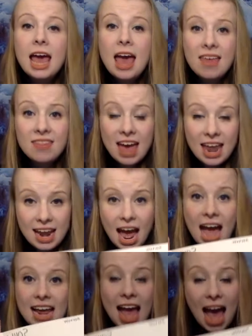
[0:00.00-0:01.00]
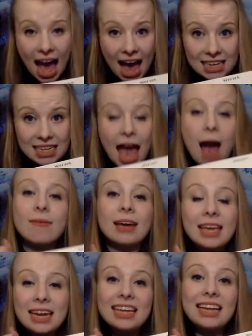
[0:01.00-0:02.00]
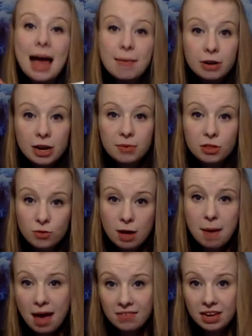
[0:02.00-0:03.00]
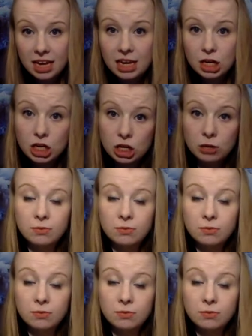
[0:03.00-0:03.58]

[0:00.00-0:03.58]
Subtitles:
And then I ask how I can collaborate with who I'm advocating to.